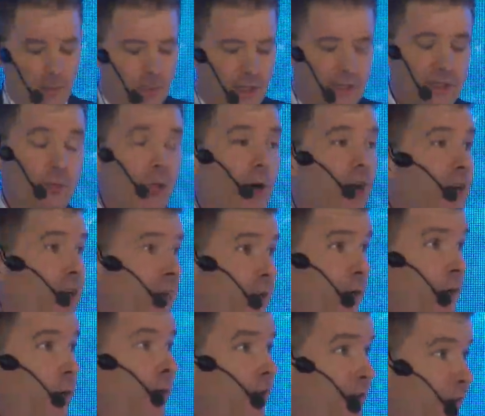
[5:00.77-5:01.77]
but it's
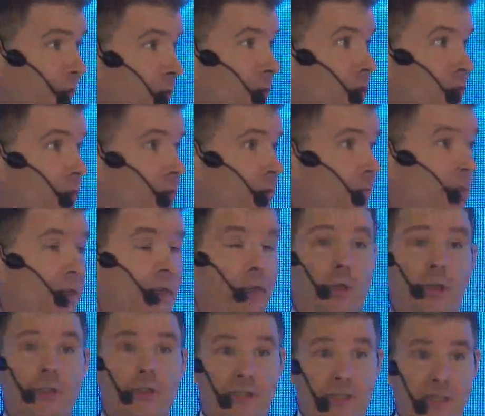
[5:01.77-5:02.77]
running quite fast, and
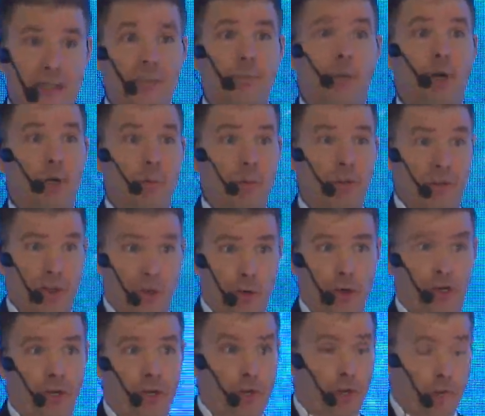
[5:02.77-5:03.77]
you can see the bottom of the
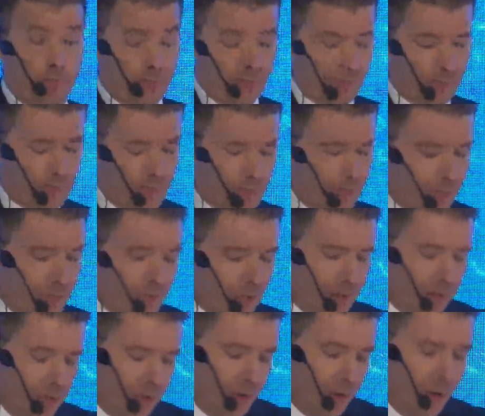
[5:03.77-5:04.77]
creek. Then